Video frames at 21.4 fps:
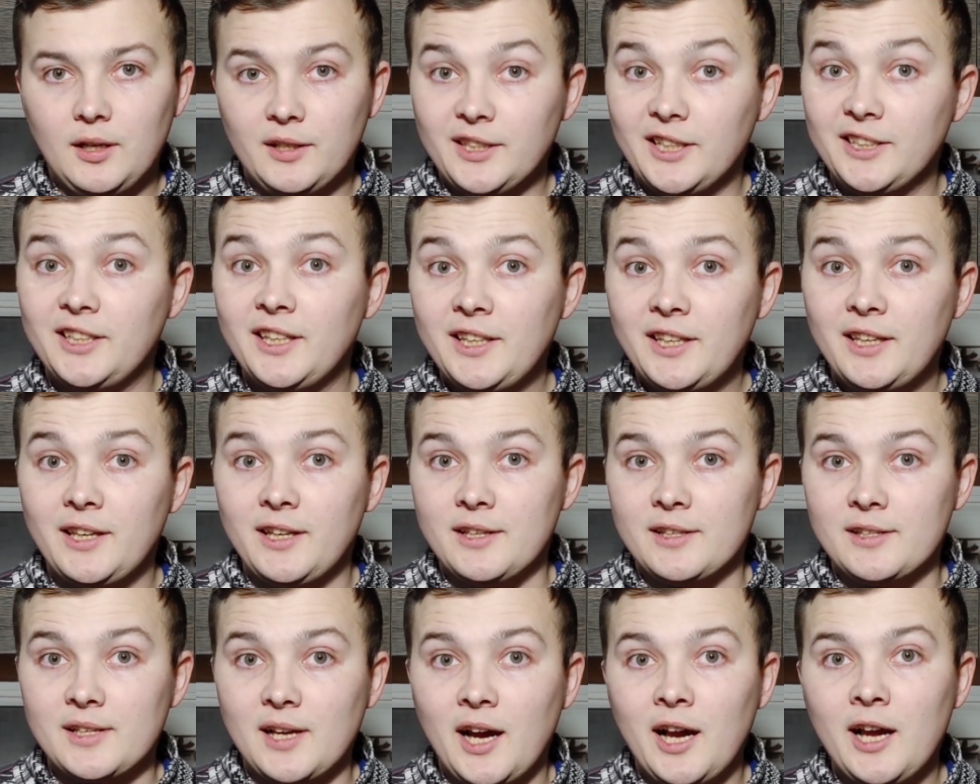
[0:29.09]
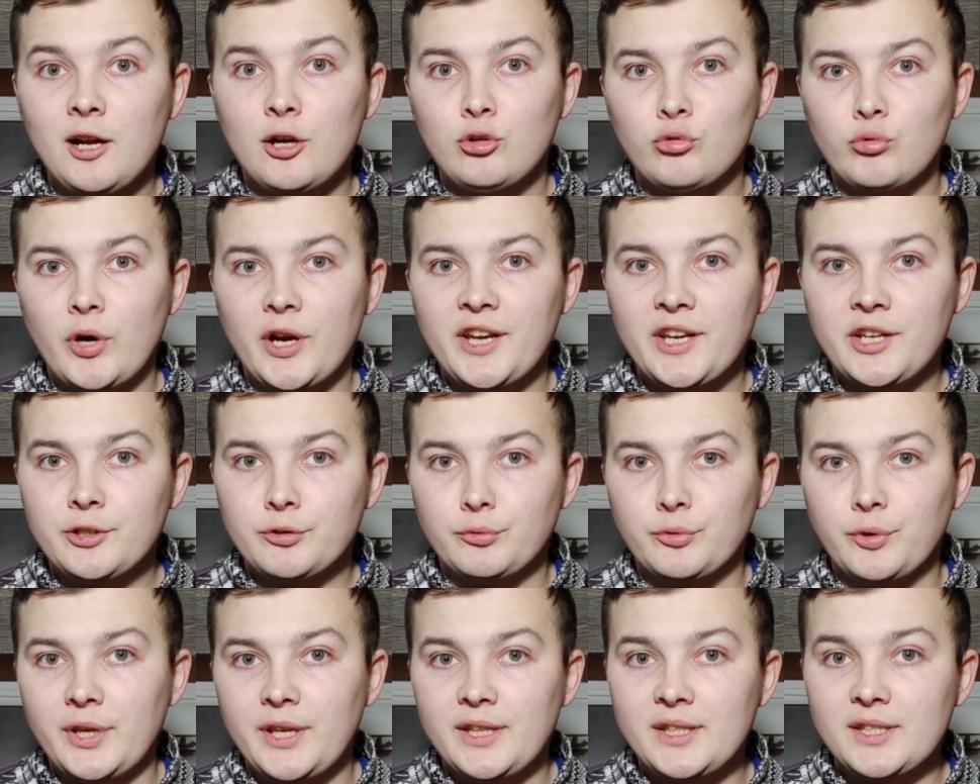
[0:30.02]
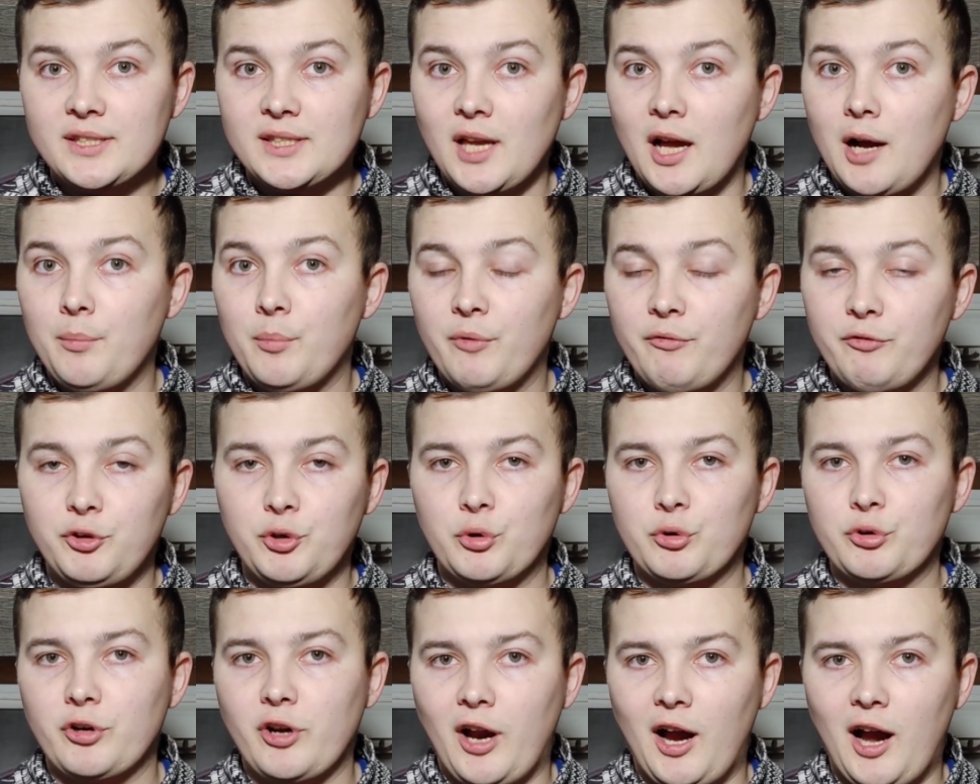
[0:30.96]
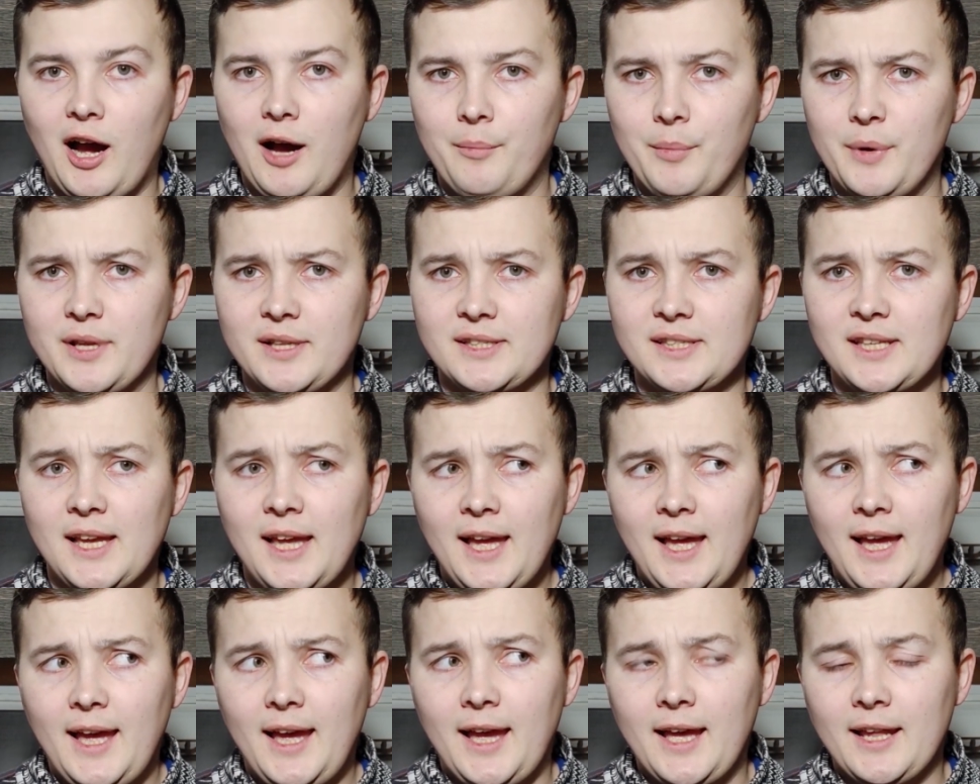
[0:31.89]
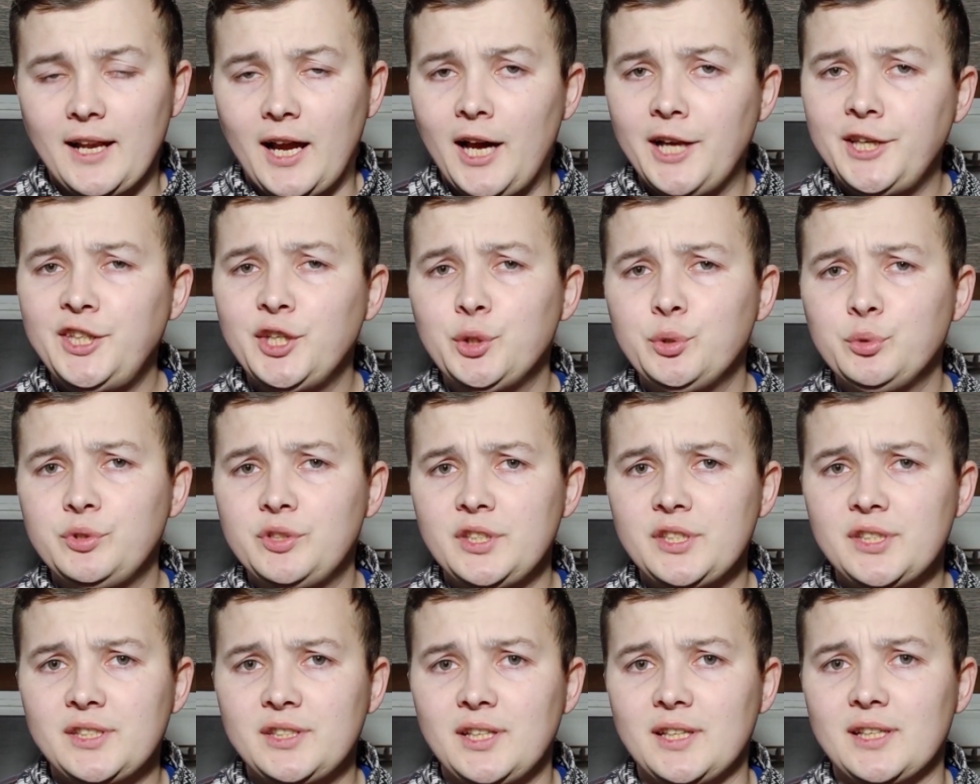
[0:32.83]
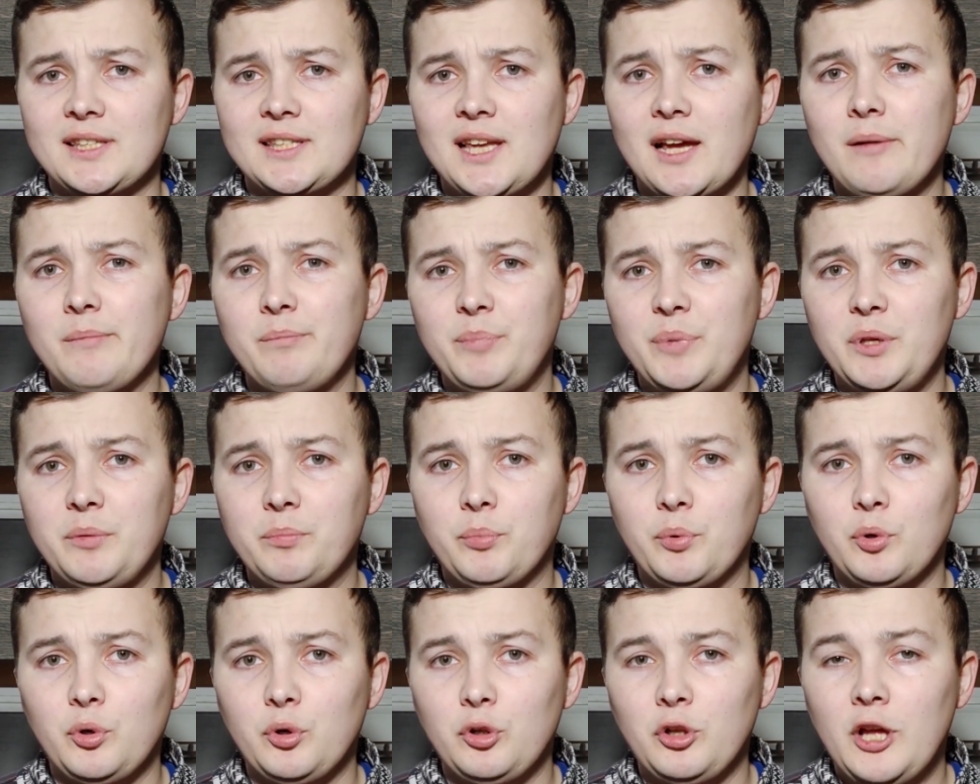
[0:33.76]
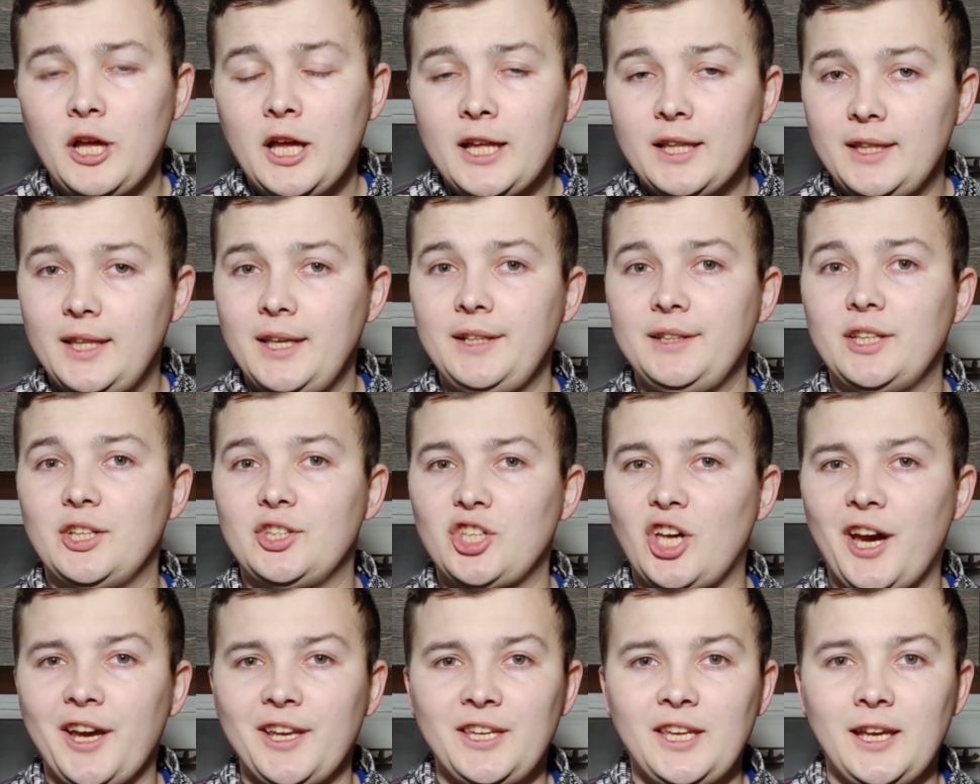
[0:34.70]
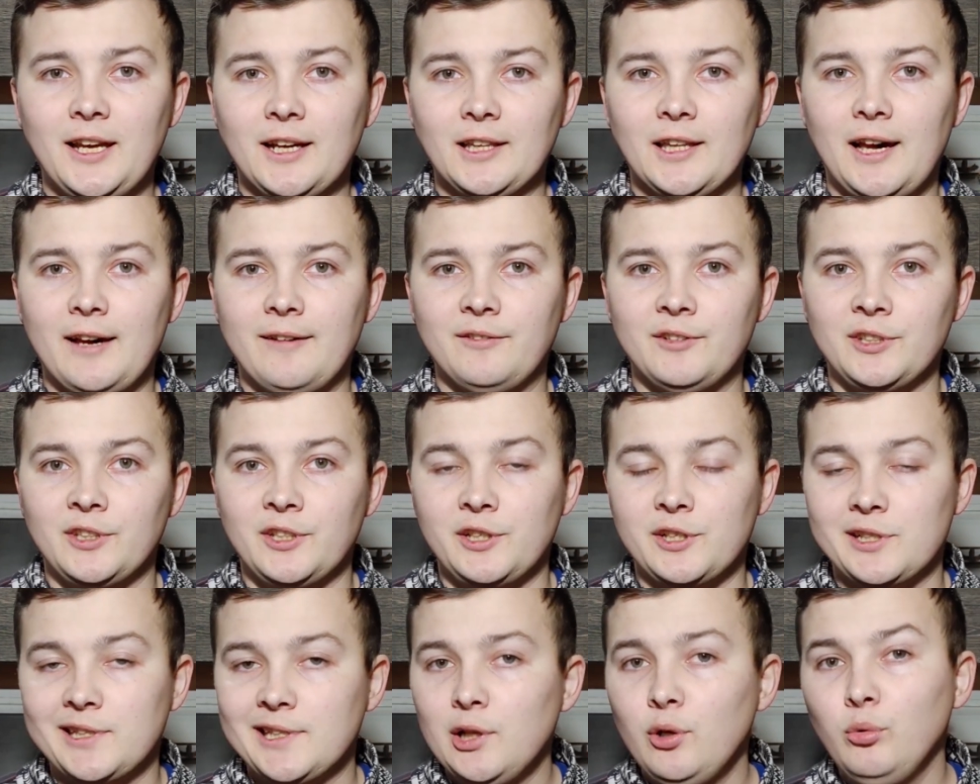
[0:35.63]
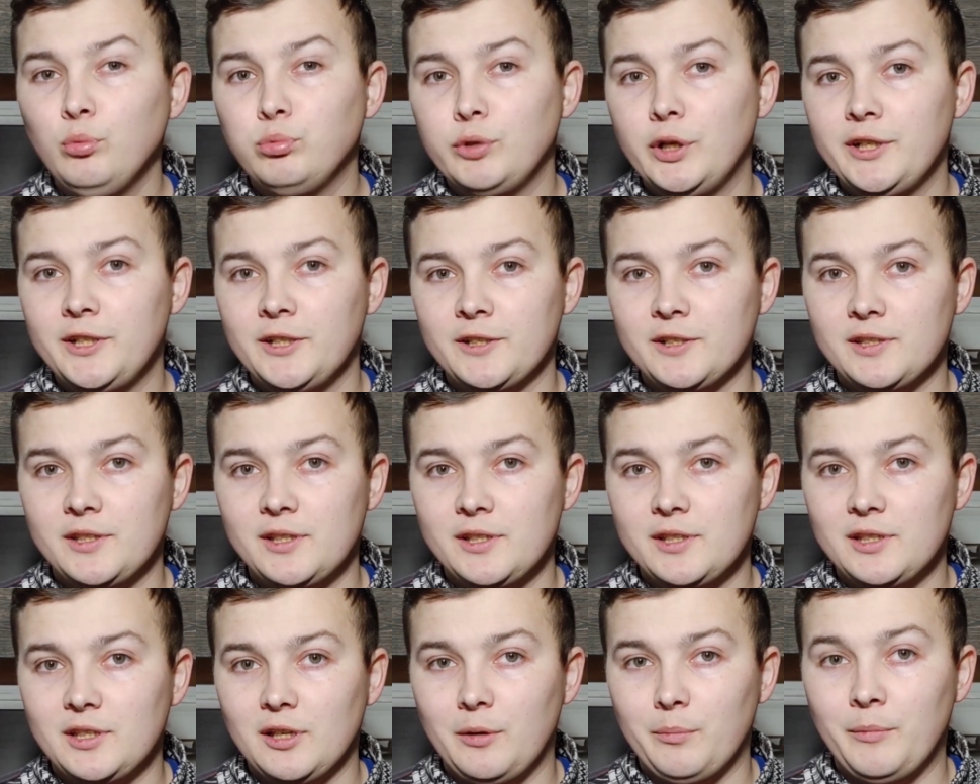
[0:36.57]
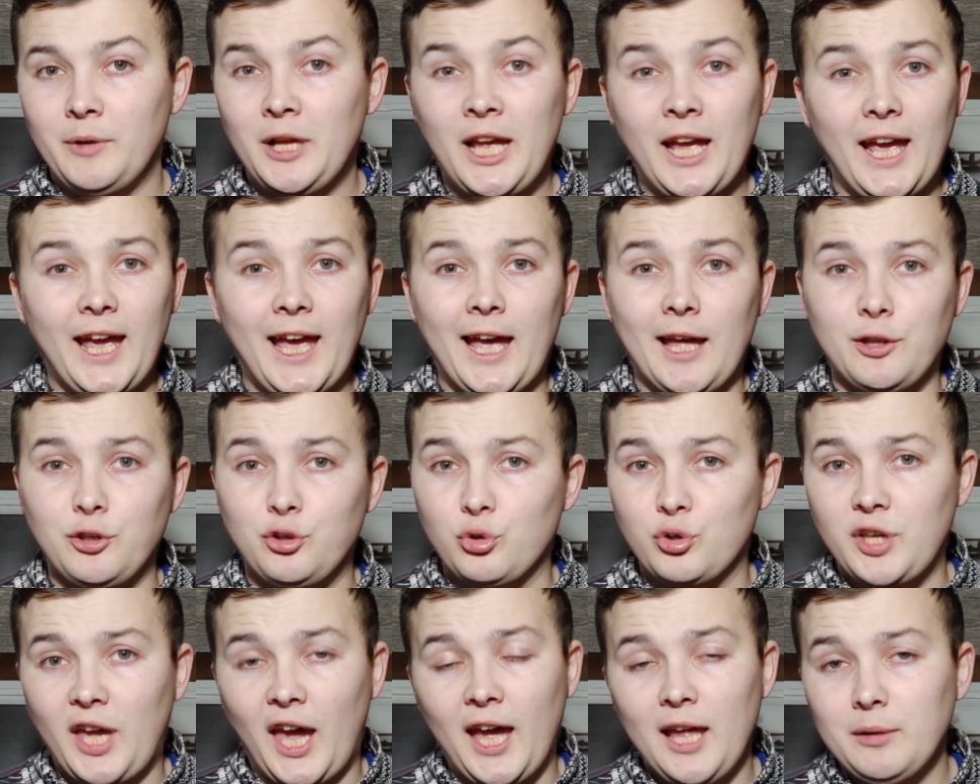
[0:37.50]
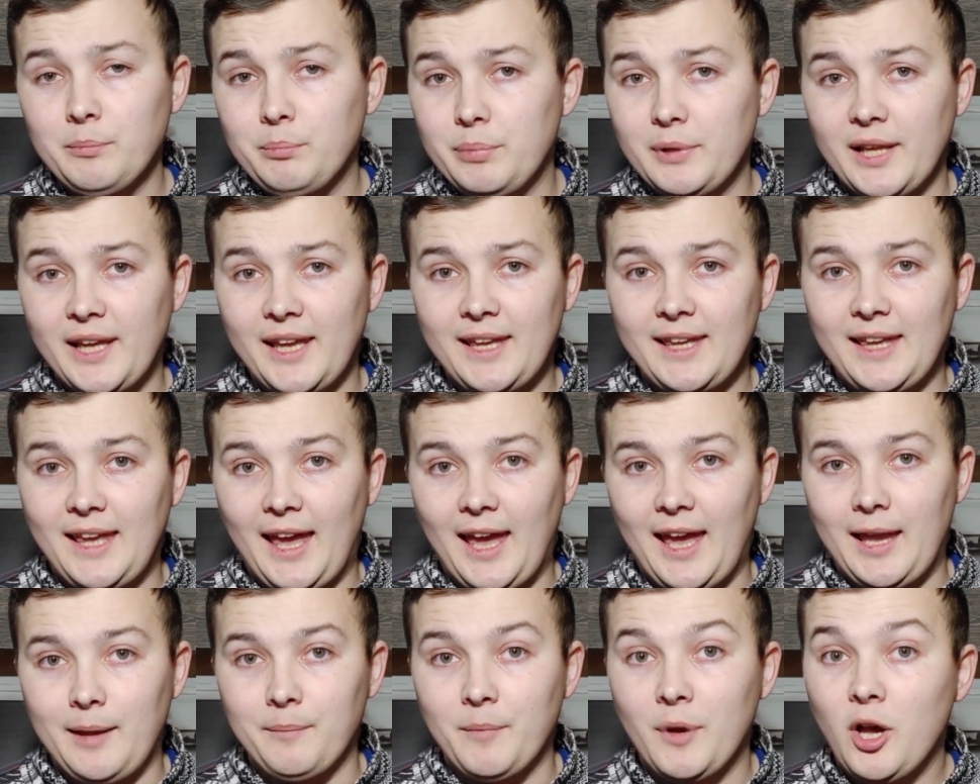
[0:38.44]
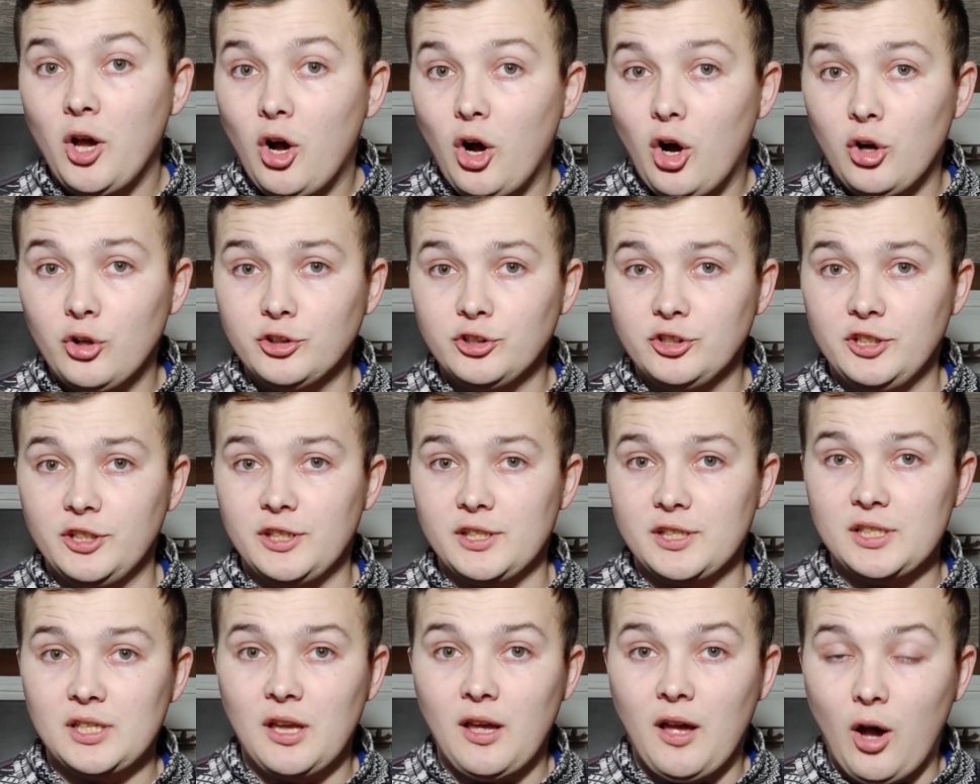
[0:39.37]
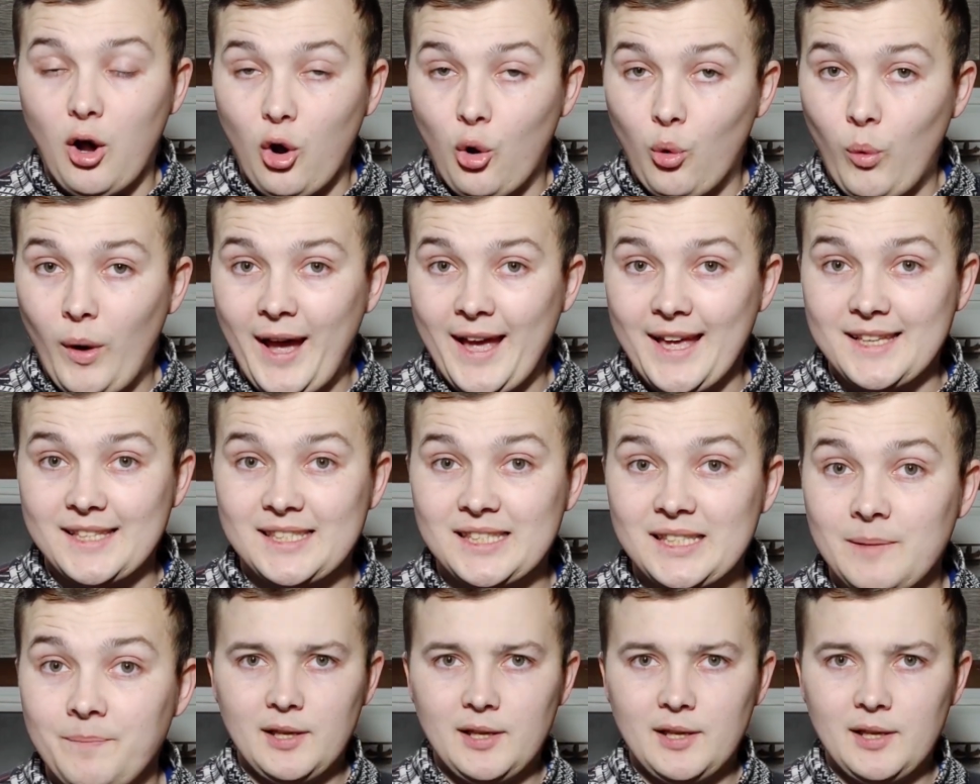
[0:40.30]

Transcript: The thing is, I already read some of your comments and I noticed that some people think the Tiny 11 is slow operating system and you can't play game on this OS.